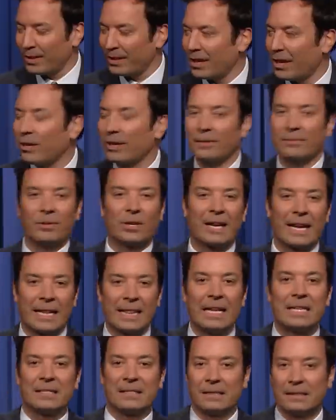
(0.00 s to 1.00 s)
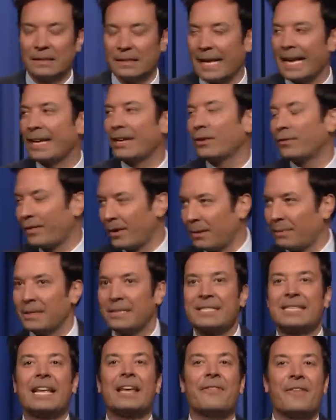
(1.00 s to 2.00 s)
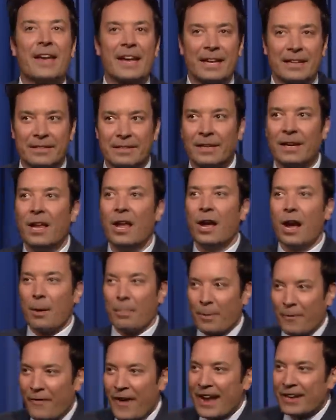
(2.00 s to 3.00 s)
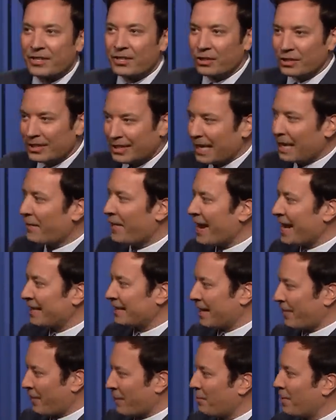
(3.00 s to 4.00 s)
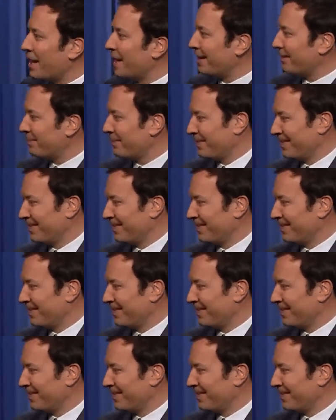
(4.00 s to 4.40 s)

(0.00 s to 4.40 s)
What, all right, oh, okay, that's, thank you very much, Steve Higgins, a professional. Steve Higgins, everyone.